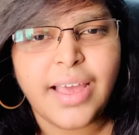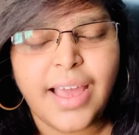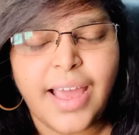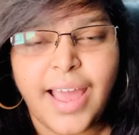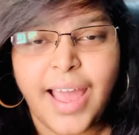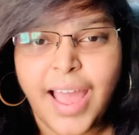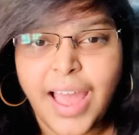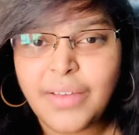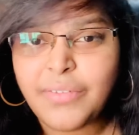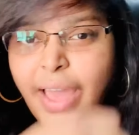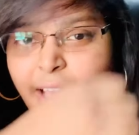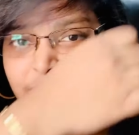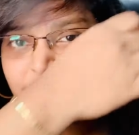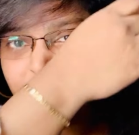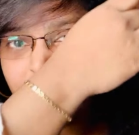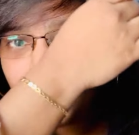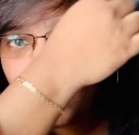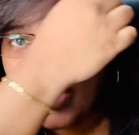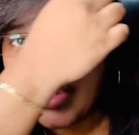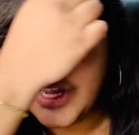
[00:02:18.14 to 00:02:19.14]
I've
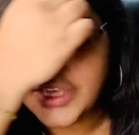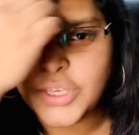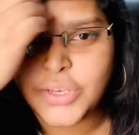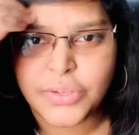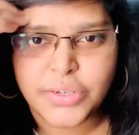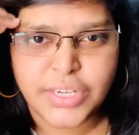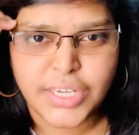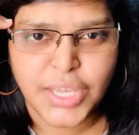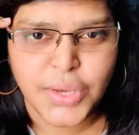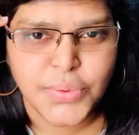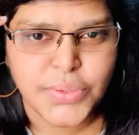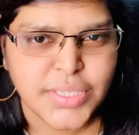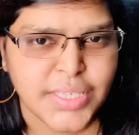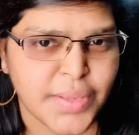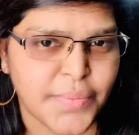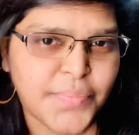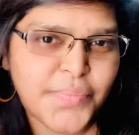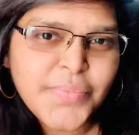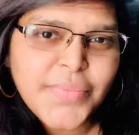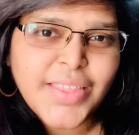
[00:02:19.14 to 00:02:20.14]
actually got a good news.
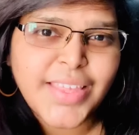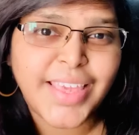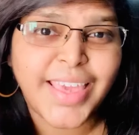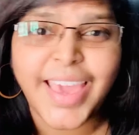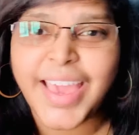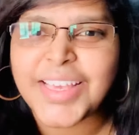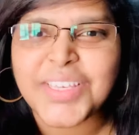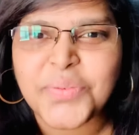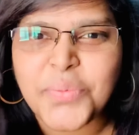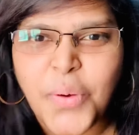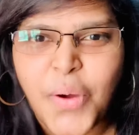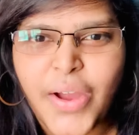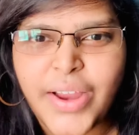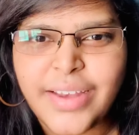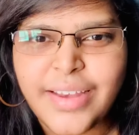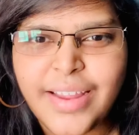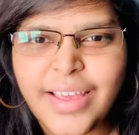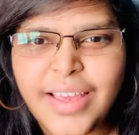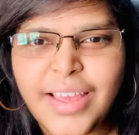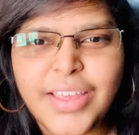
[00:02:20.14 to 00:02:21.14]
Guess
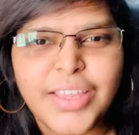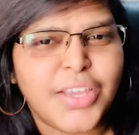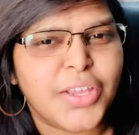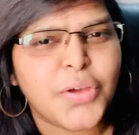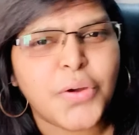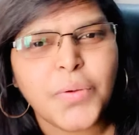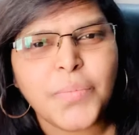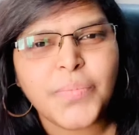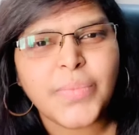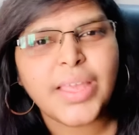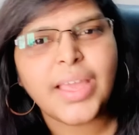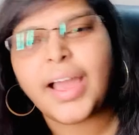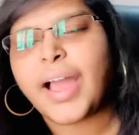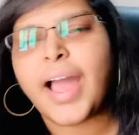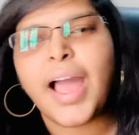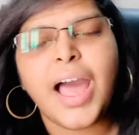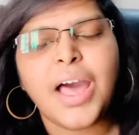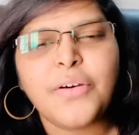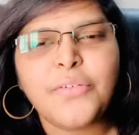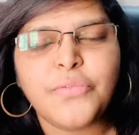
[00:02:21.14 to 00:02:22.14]
what? You know,
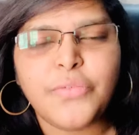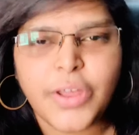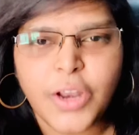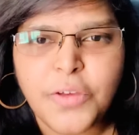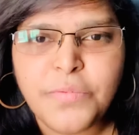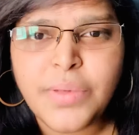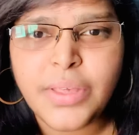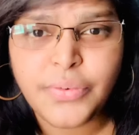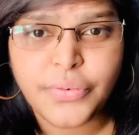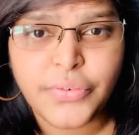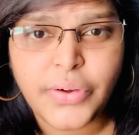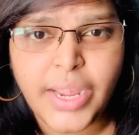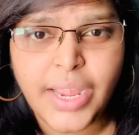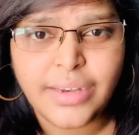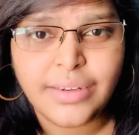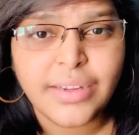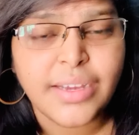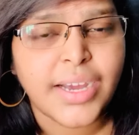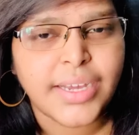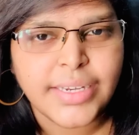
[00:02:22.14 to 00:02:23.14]
I have one of my
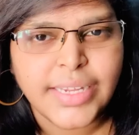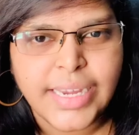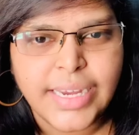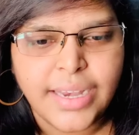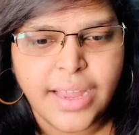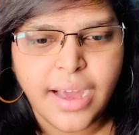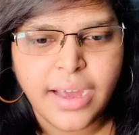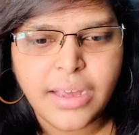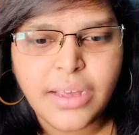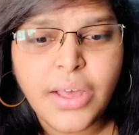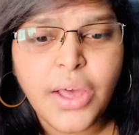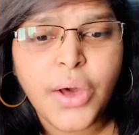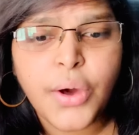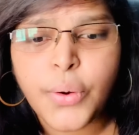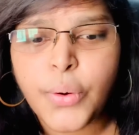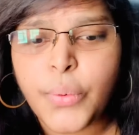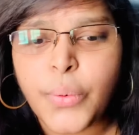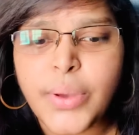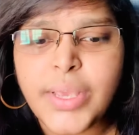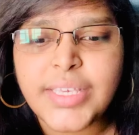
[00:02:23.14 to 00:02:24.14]
friend Aneela
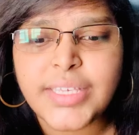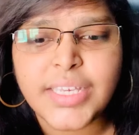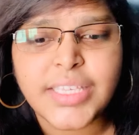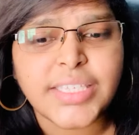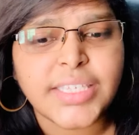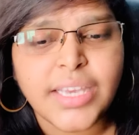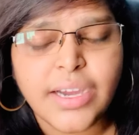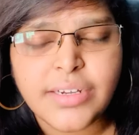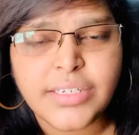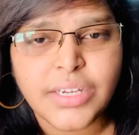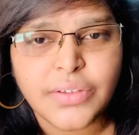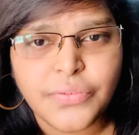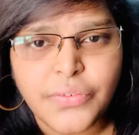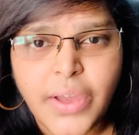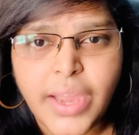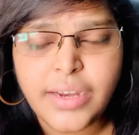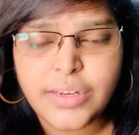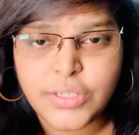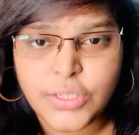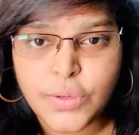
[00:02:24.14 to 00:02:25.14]
who is a
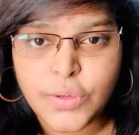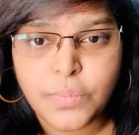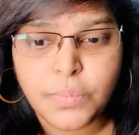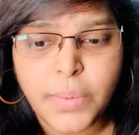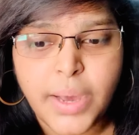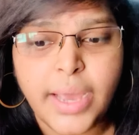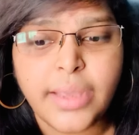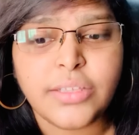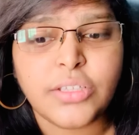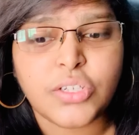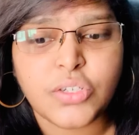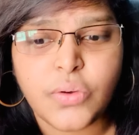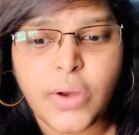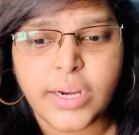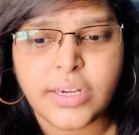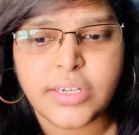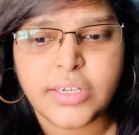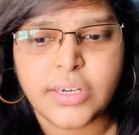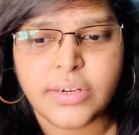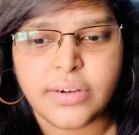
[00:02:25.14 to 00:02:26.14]
certified Zumba
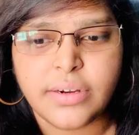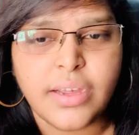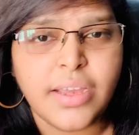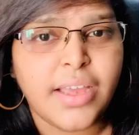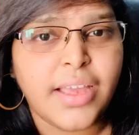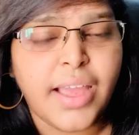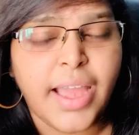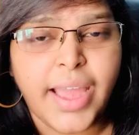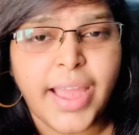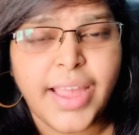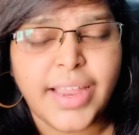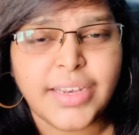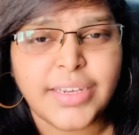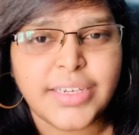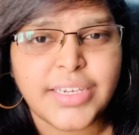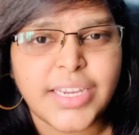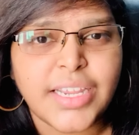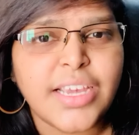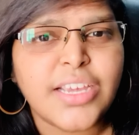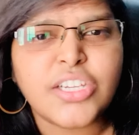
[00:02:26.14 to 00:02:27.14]
instructor
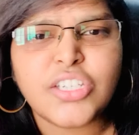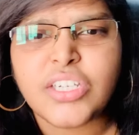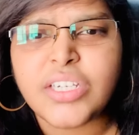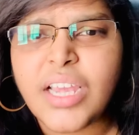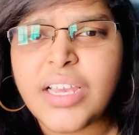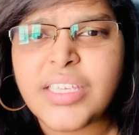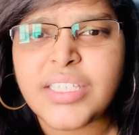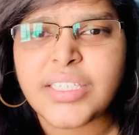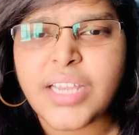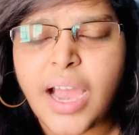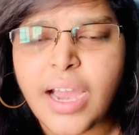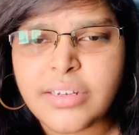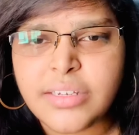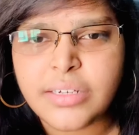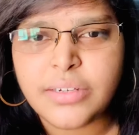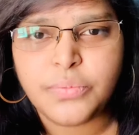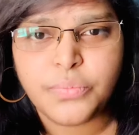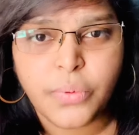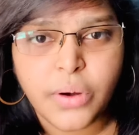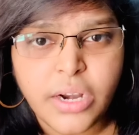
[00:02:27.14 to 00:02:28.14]
and she has
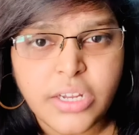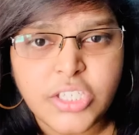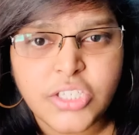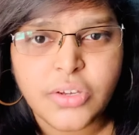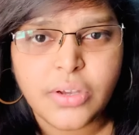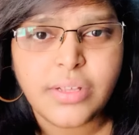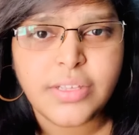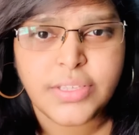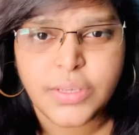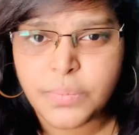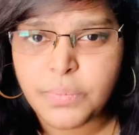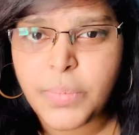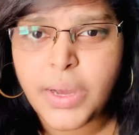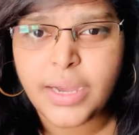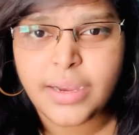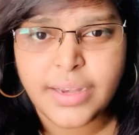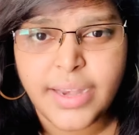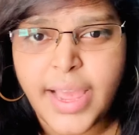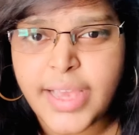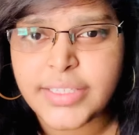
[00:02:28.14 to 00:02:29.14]
started virtual
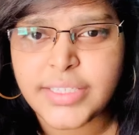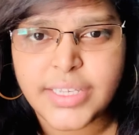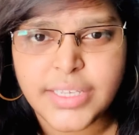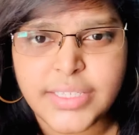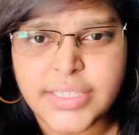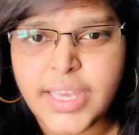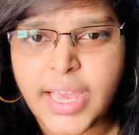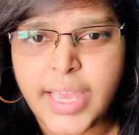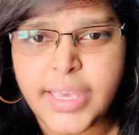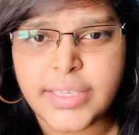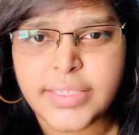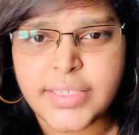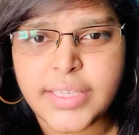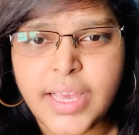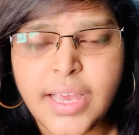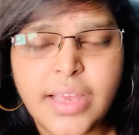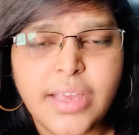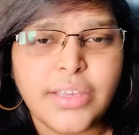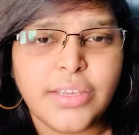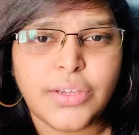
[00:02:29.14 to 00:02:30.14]
Zumba classes guys.
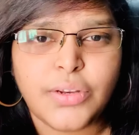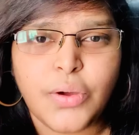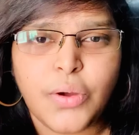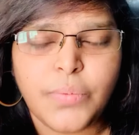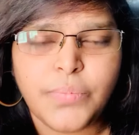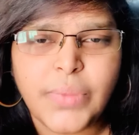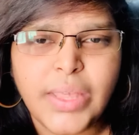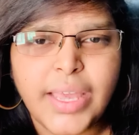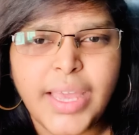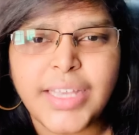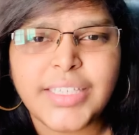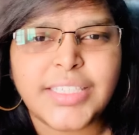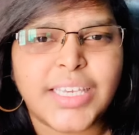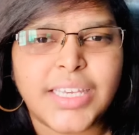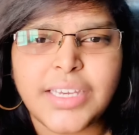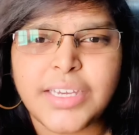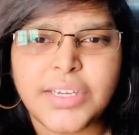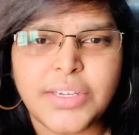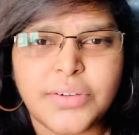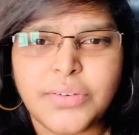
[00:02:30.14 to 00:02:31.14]
You know, it's
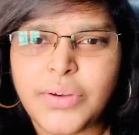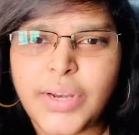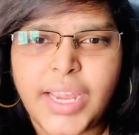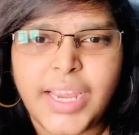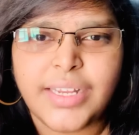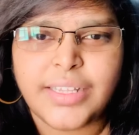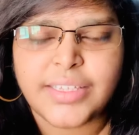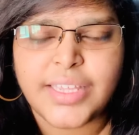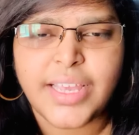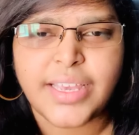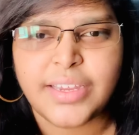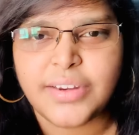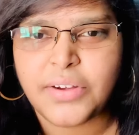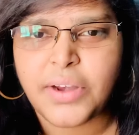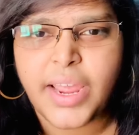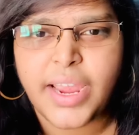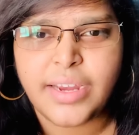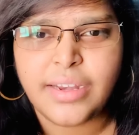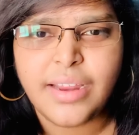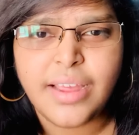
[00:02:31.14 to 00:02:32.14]
a great thing,
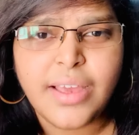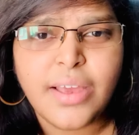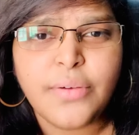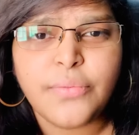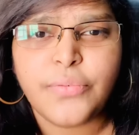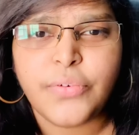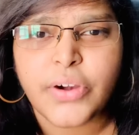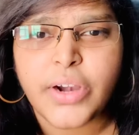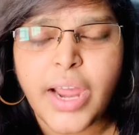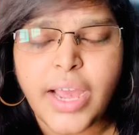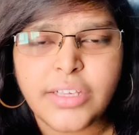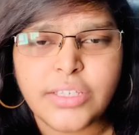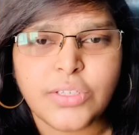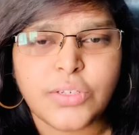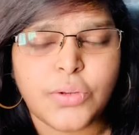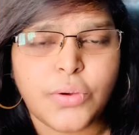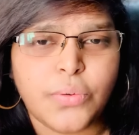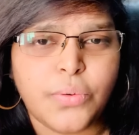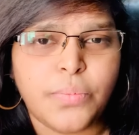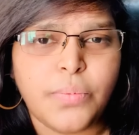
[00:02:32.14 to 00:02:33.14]
right? For us
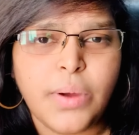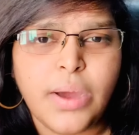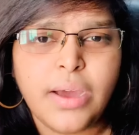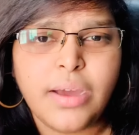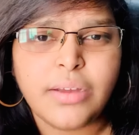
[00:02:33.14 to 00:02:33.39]
to